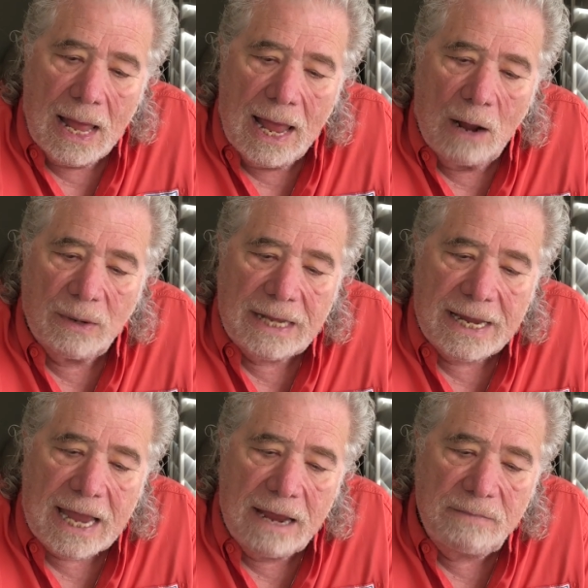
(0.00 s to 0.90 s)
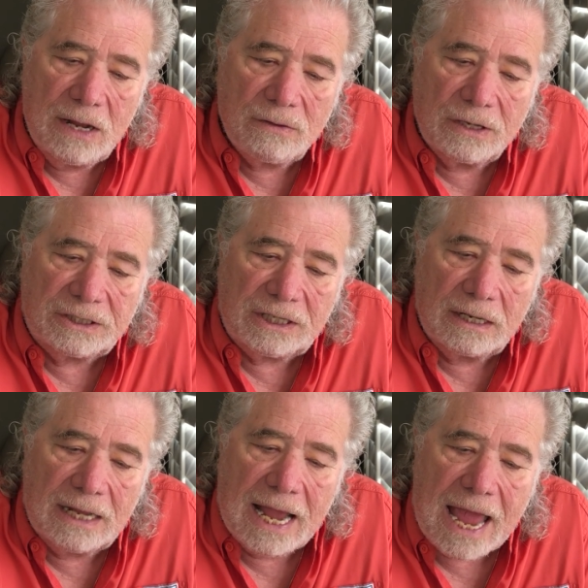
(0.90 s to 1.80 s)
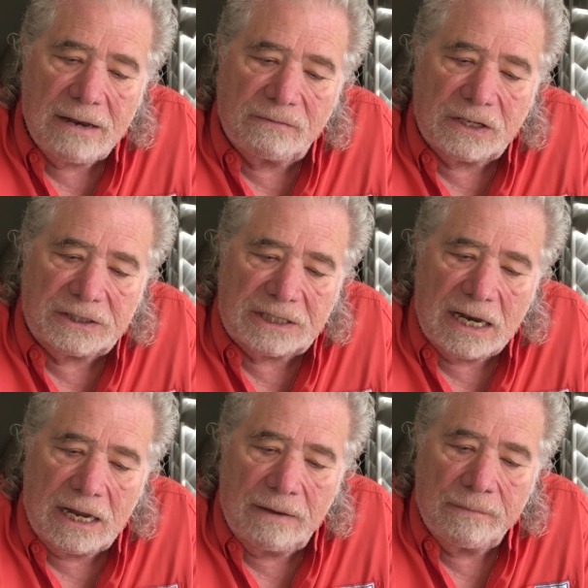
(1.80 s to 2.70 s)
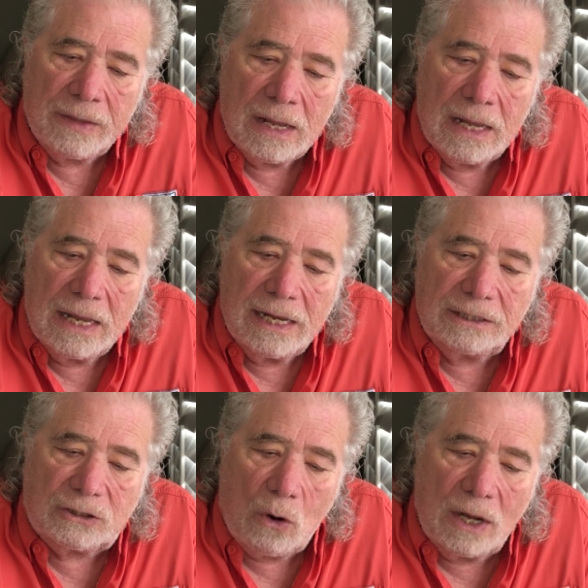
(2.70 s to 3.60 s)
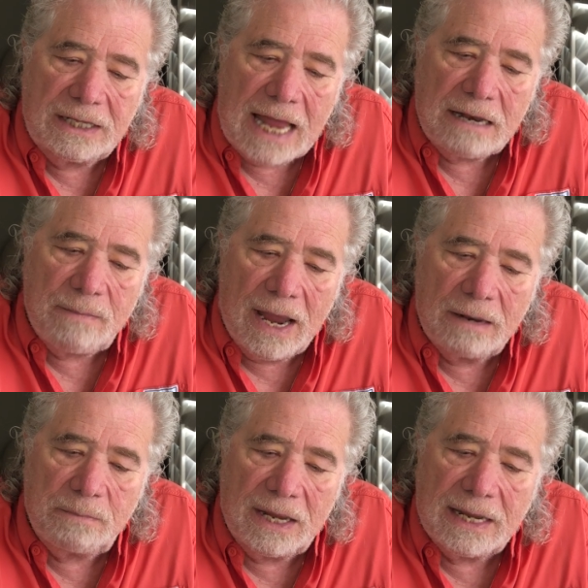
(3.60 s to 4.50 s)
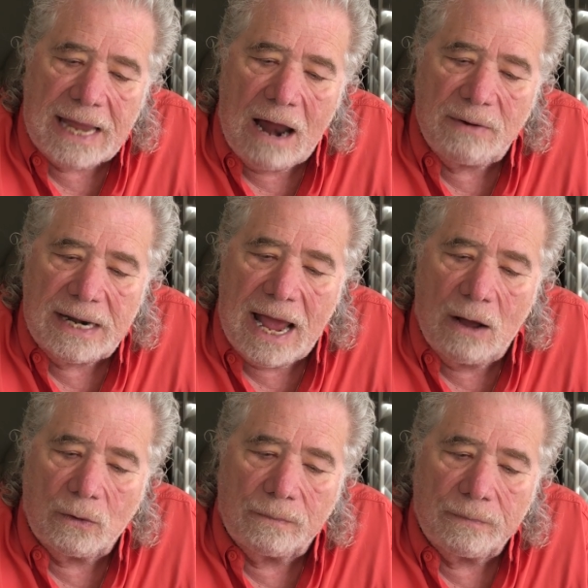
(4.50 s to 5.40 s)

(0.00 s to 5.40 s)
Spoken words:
And when they came near the gate of the city, he saw a dead man being carried out,